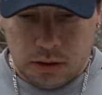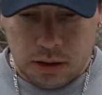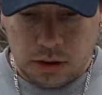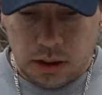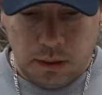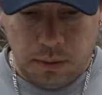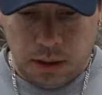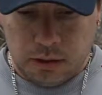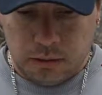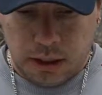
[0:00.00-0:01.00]
the
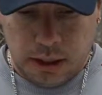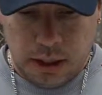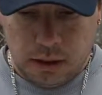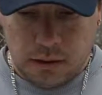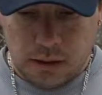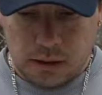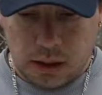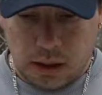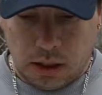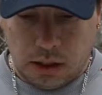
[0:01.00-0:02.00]
tripod right now is
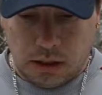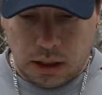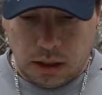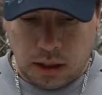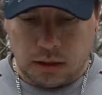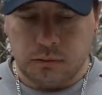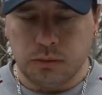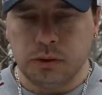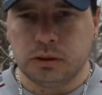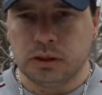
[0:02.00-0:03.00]
like on
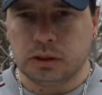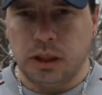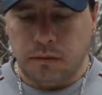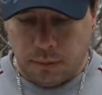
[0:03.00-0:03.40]
roots and stuff. I